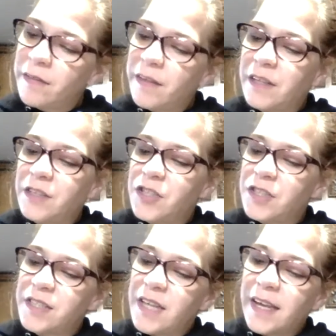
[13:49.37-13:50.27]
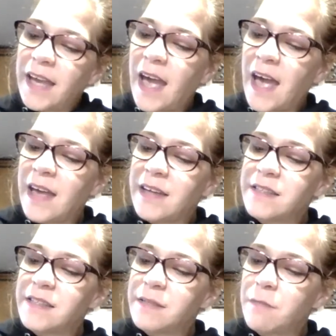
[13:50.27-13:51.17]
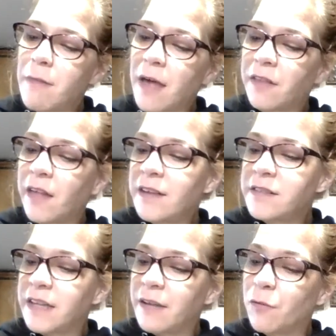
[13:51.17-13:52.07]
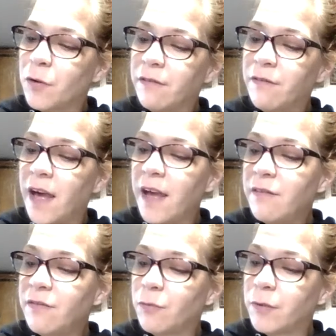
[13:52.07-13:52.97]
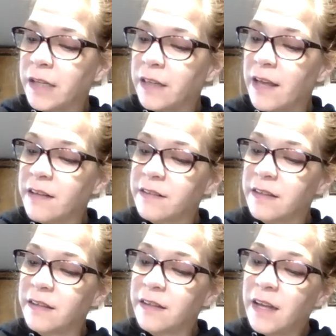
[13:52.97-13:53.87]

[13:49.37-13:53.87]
Then Gisek has math class at 8:45, reading class at